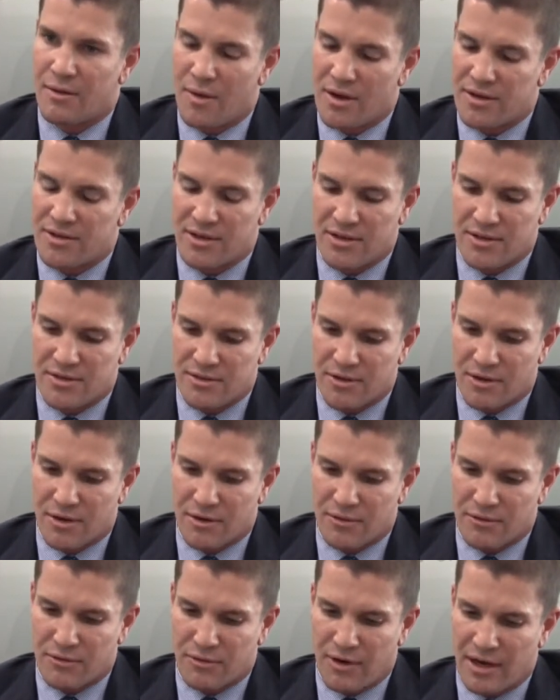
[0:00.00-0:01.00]
questions
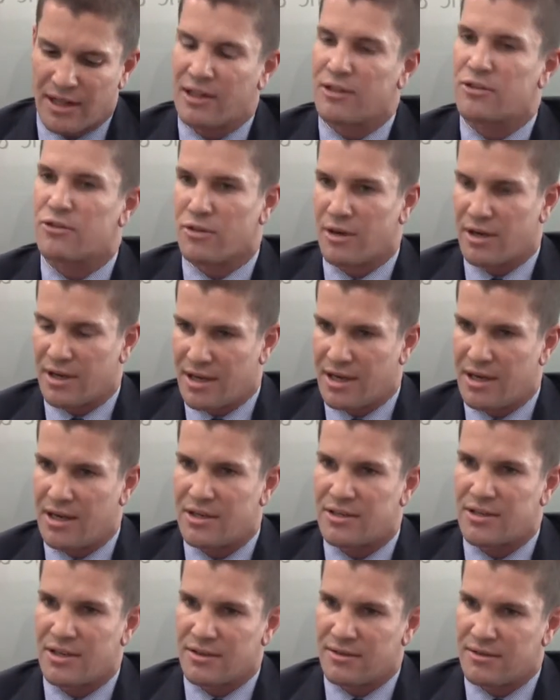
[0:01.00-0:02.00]
of regulatory
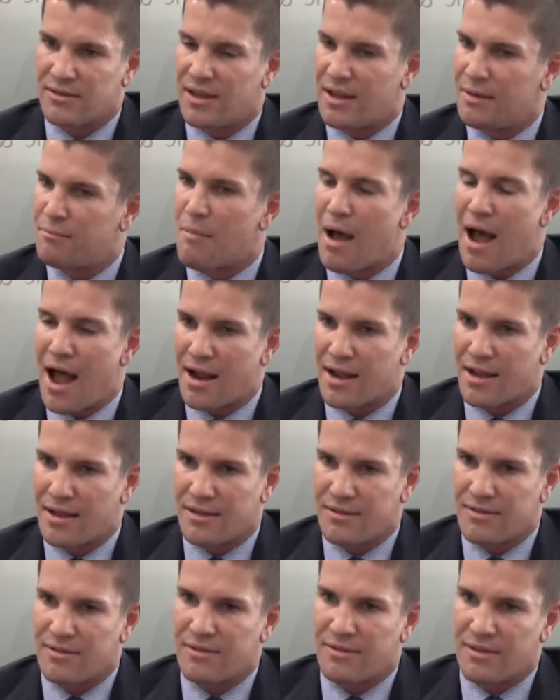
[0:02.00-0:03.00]
conditions and
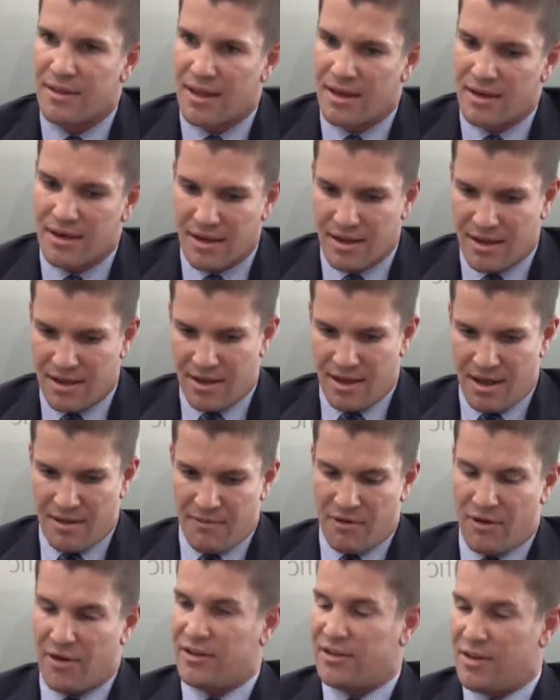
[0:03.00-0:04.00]
markets that
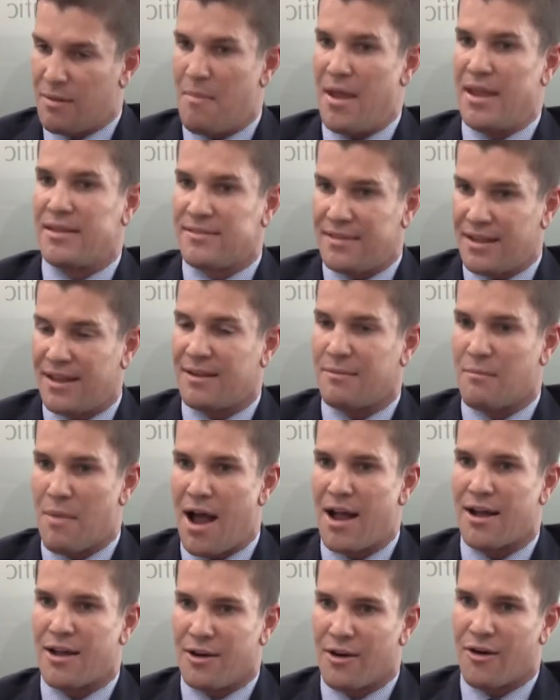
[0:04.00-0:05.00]
are very domestic
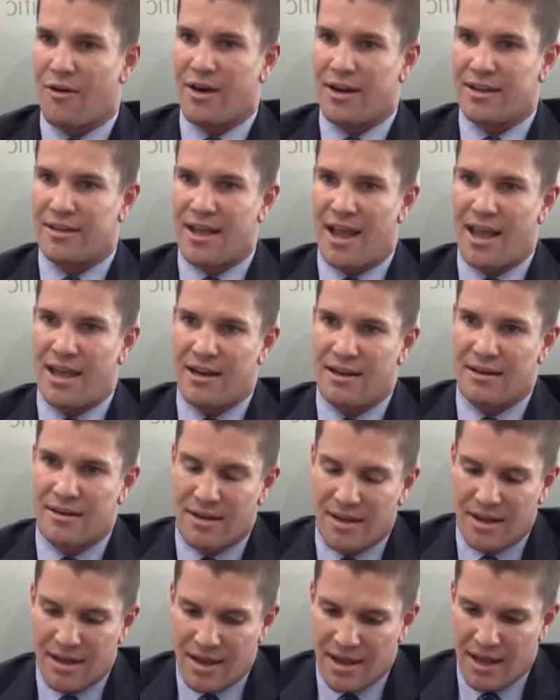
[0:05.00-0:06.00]
market
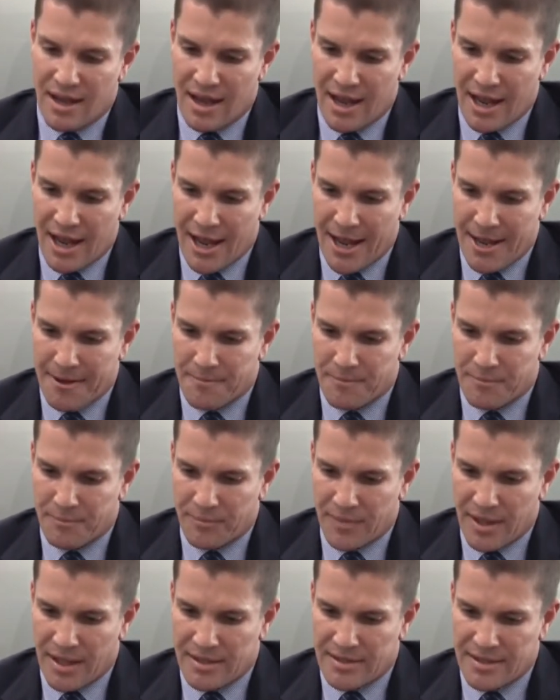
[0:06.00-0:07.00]
orientated.
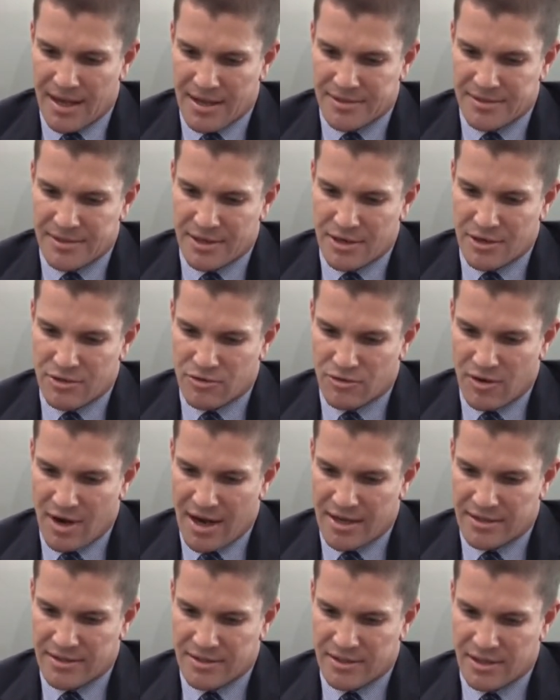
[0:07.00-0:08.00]
Um, it doesn't
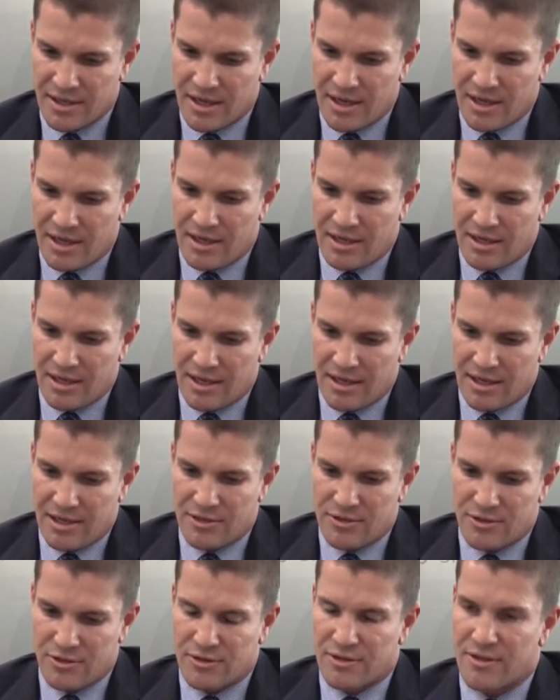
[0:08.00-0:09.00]
address
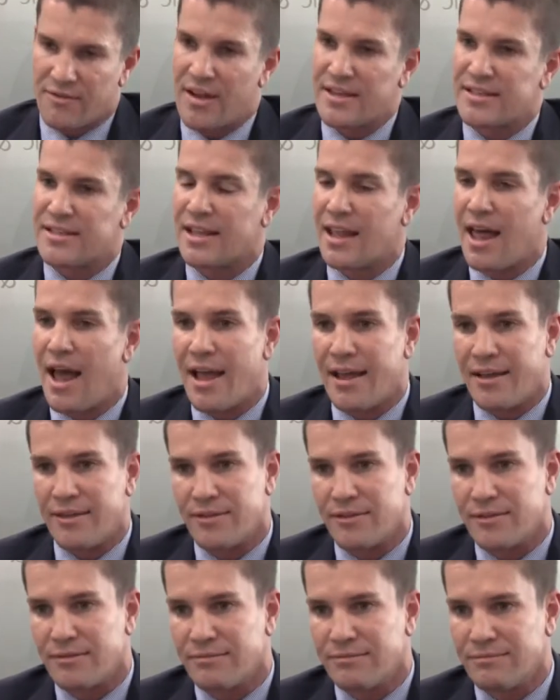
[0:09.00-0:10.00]
issues of
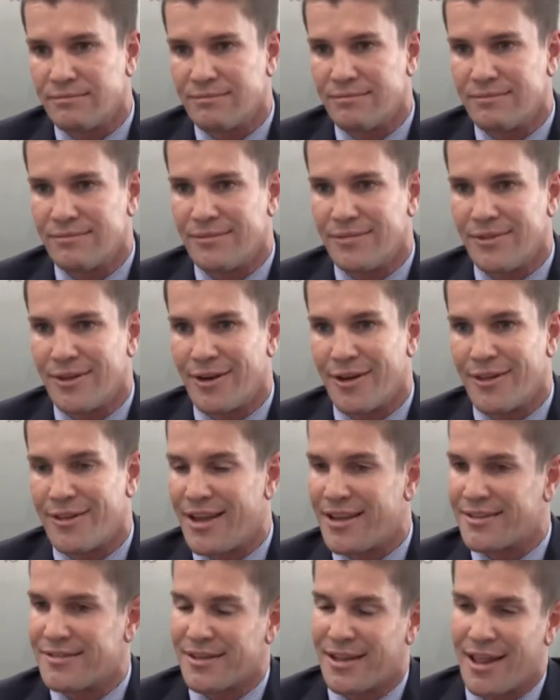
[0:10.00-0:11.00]
SLAs. You know,
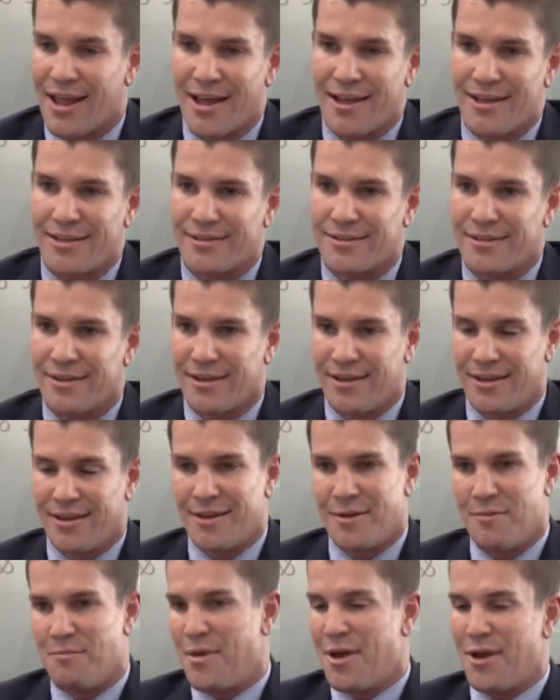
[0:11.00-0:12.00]
the SLAs,
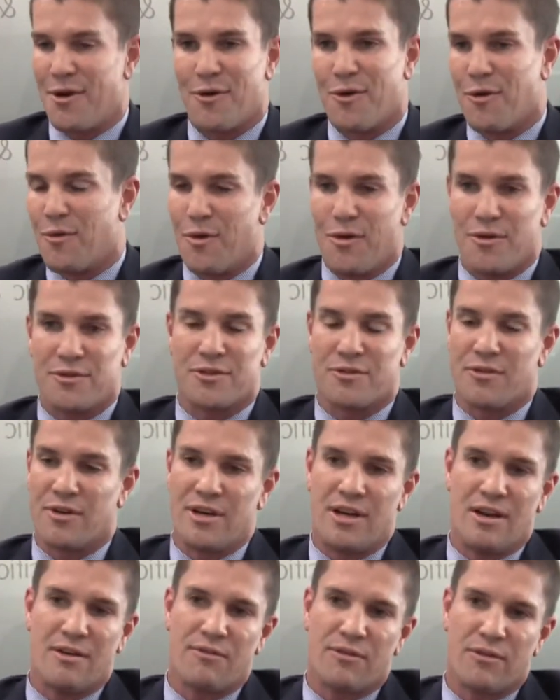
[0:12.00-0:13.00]
better or worse, are
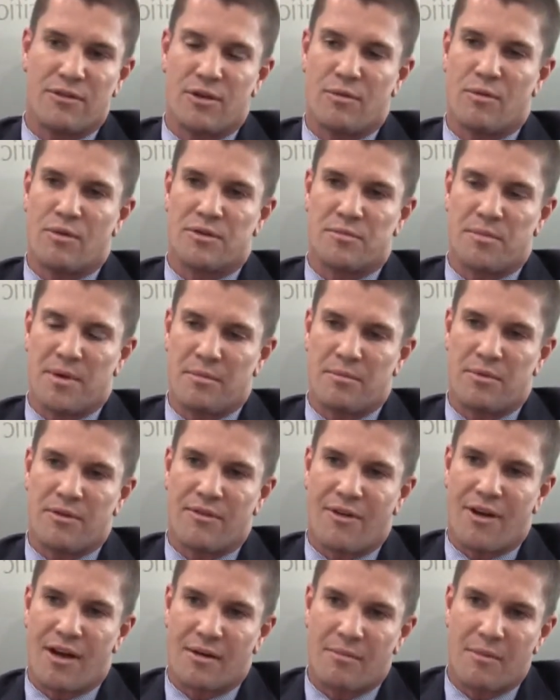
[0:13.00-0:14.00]
indifferent to what's being
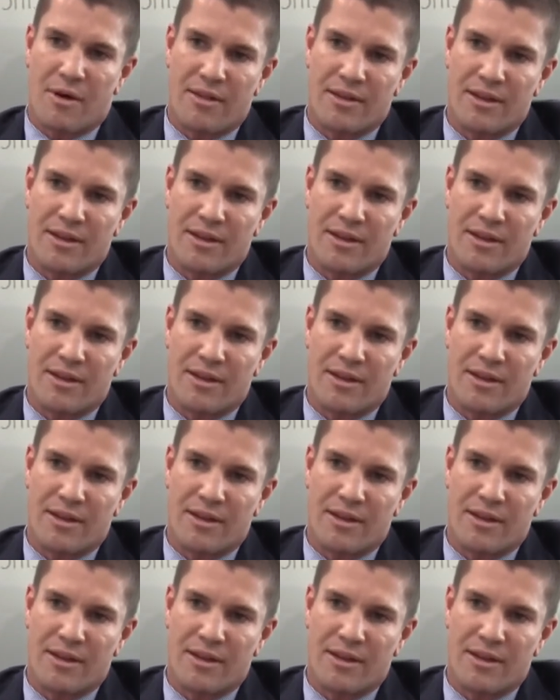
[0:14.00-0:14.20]
provided